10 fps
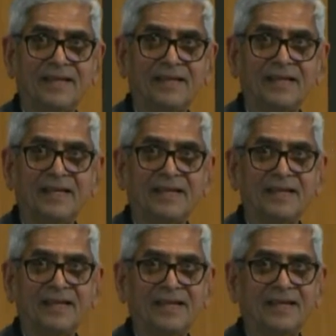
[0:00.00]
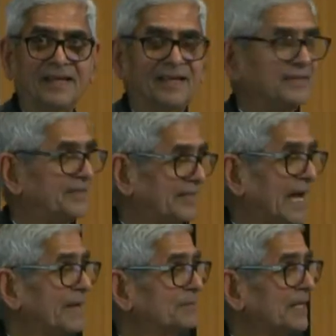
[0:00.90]
It's the
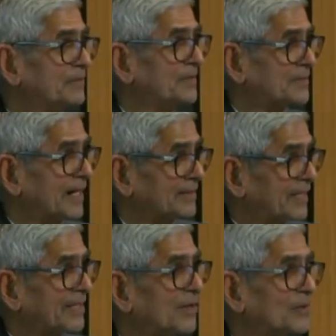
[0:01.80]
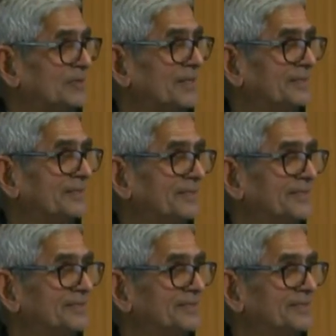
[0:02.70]
time that we start thinking on this.